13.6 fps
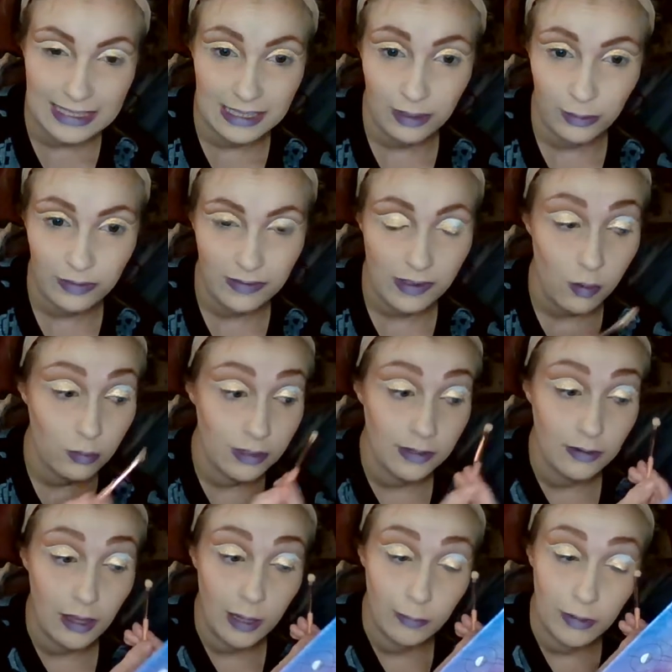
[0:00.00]
that was the only
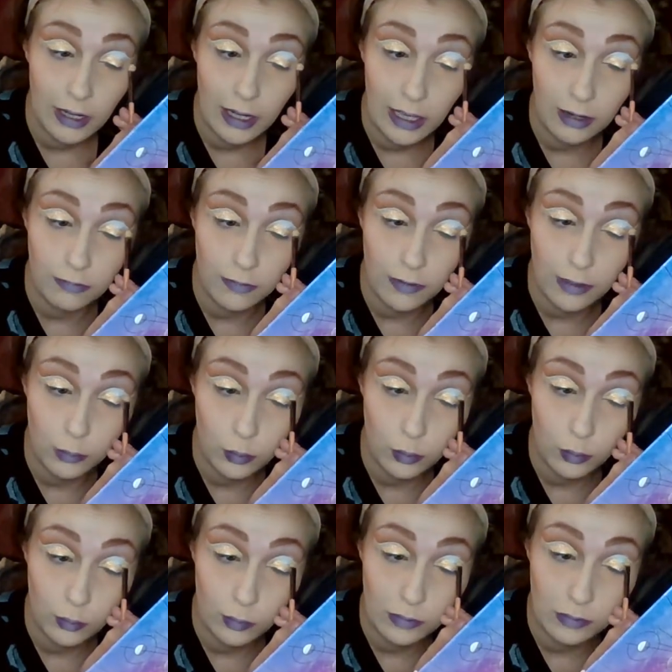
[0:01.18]
time that I had available
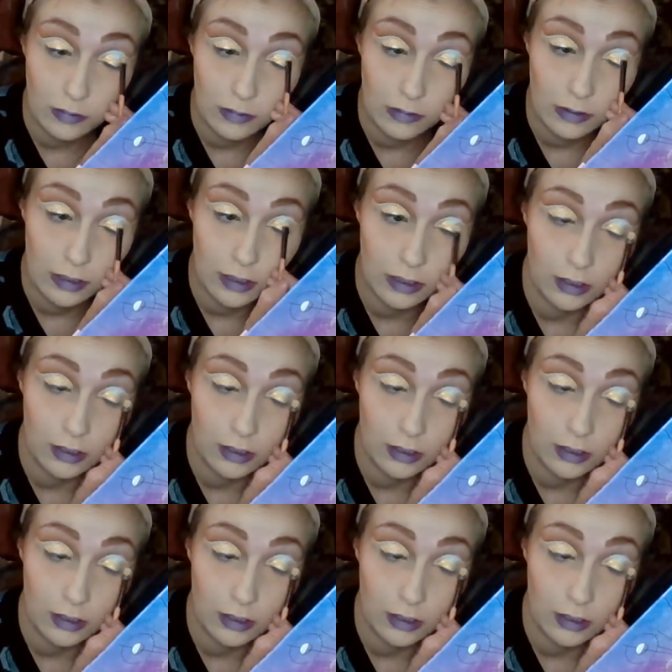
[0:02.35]
was